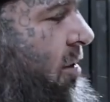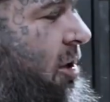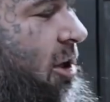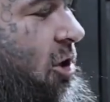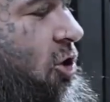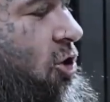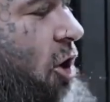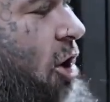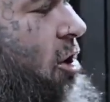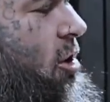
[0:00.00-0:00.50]

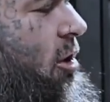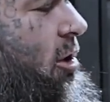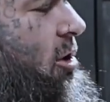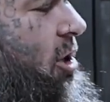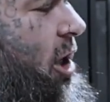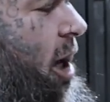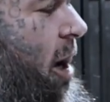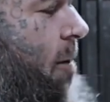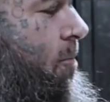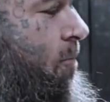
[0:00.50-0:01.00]
Didn't choke on it
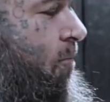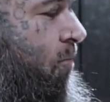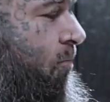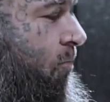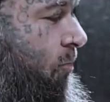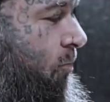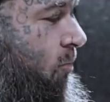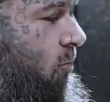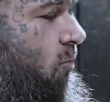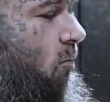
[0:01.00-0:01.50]
today.
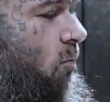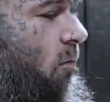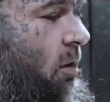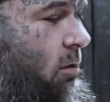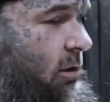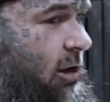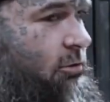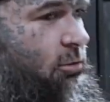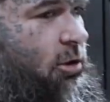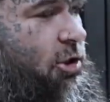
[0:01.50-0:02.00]

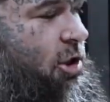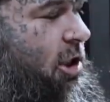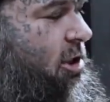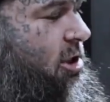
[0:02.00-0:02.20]
That's what she